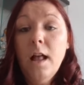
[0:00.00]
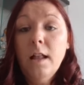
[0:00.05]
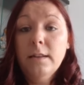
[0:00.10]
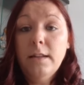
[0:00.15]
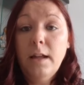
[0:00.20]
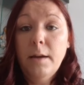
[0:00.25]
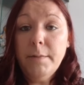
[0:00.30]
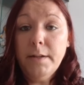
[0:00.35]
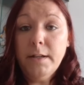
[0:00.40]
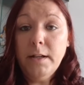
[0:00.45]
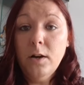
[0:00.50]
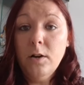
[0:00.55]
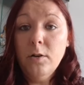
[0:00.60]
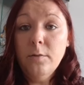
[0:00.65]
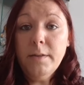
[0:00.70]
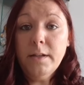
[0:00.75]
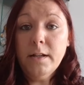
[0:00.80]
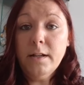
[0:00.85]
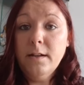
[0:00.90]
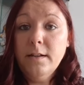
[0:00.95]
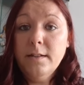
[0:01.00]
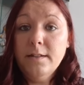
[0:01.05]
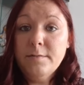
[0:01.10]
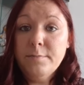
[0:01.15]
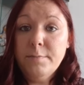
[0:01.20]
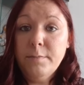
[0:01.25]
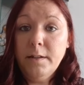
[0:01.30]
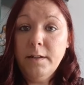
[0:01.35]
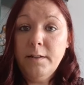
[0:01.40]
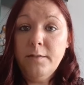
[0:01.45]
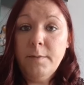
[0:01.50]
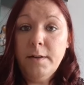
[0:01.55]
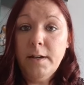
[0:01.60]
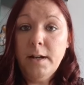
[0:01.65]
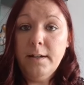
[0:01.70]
let me know, because believe me,